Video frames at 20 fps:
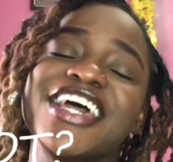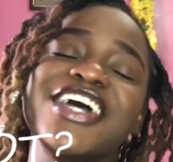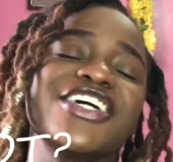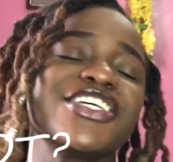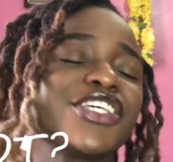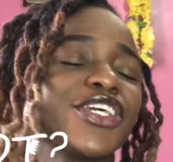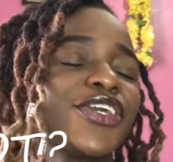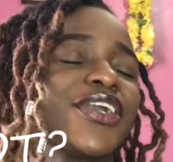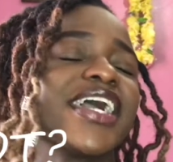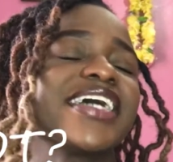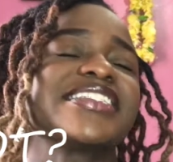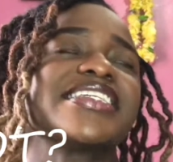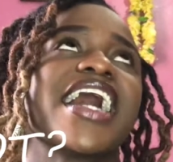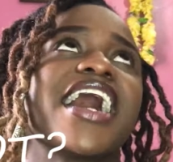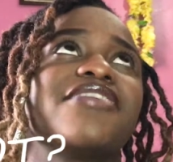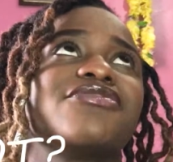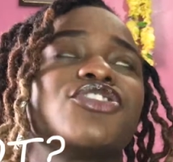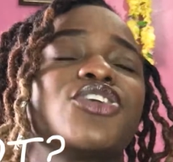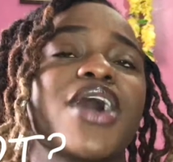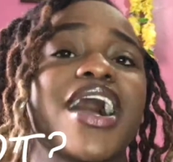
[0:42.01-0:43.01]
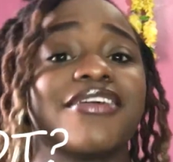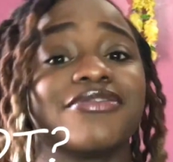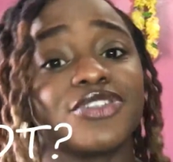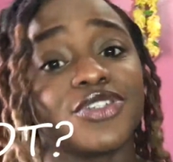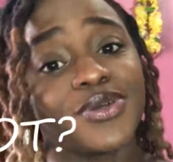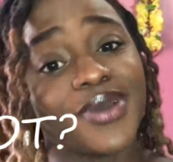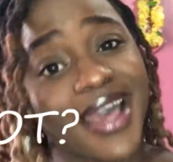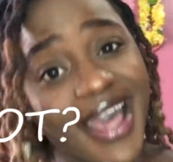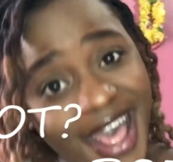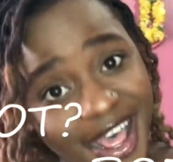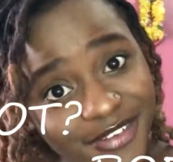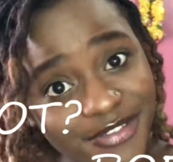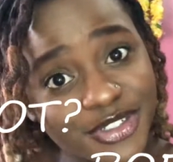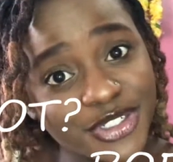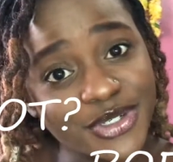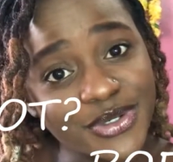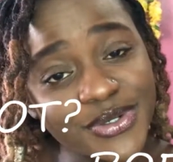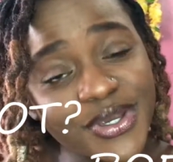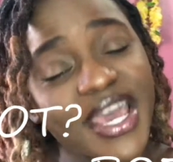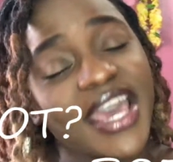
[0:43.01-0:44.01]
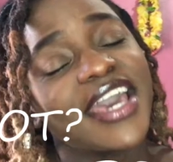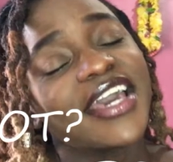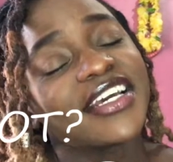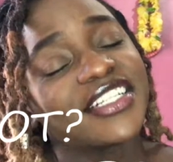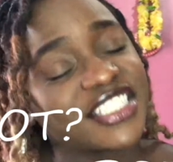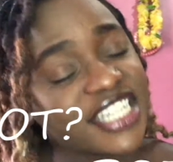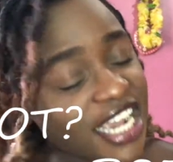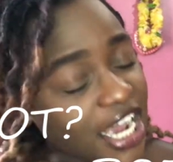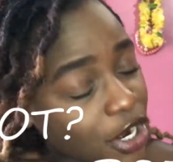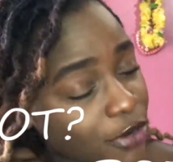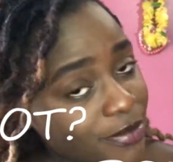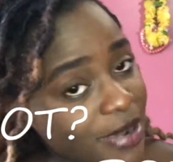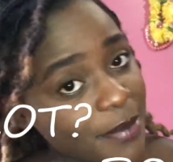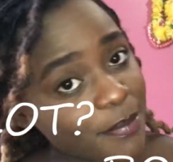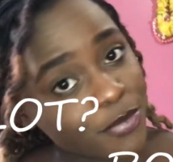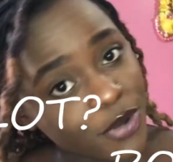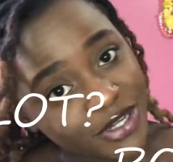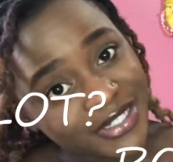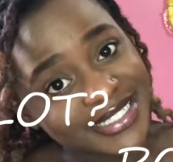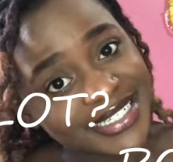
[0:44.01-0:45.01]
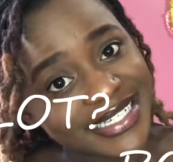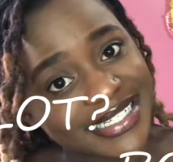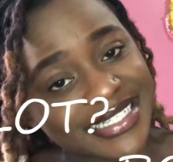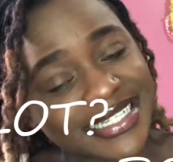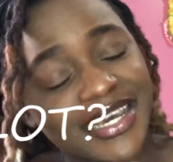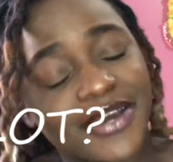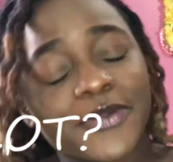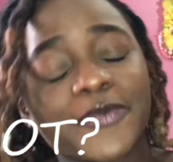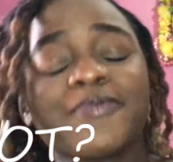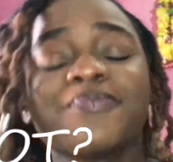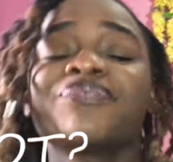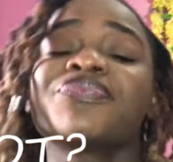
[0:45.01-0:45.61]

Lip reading: So you guys have to check out my podcast out.